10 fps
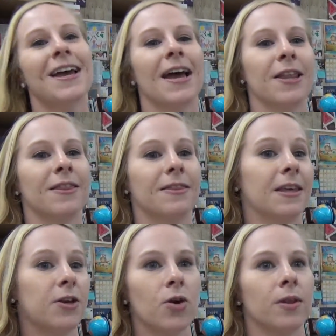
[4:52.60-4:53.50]
and
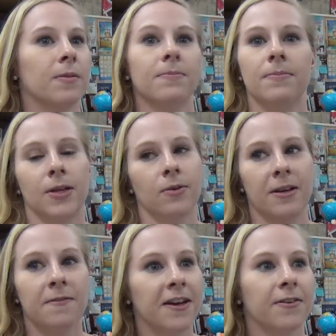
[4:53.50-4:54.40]
they know that, you know,
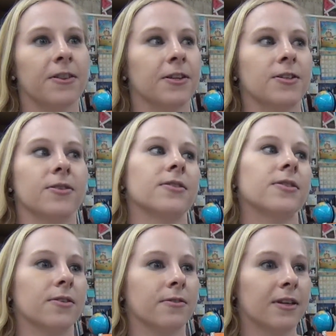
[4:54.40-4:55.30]
my favorite thing to do is
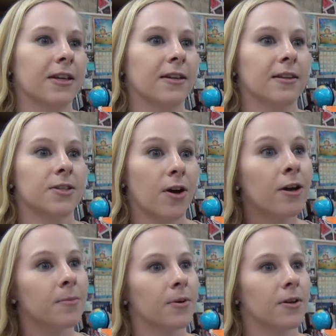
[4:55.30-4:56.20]
to read, and they
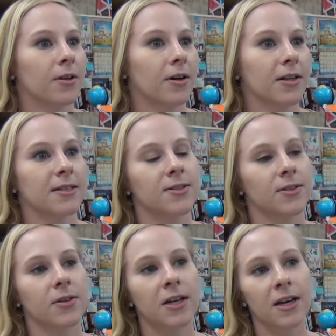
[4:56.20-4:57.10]
talk about it a lot, and
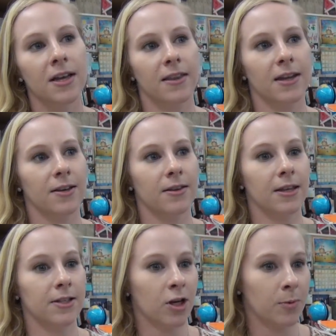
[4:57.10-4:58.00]
so then
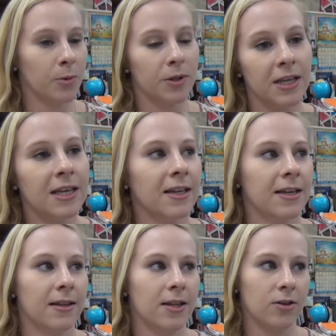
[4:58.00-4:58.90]
they talk about what they
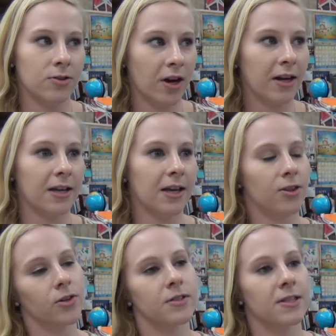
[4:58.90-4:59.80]
like, and then you try to
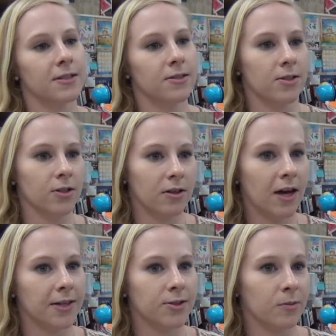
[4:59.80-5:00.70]
get those things in your
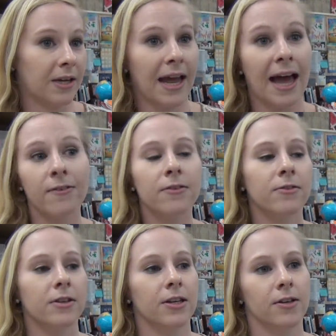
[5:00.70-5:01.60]
classroom. Like I have a
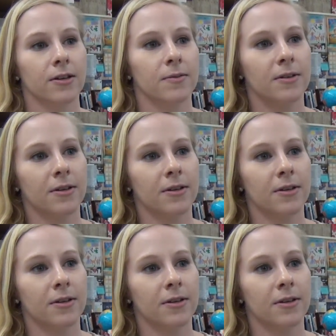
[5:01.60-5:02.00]
really good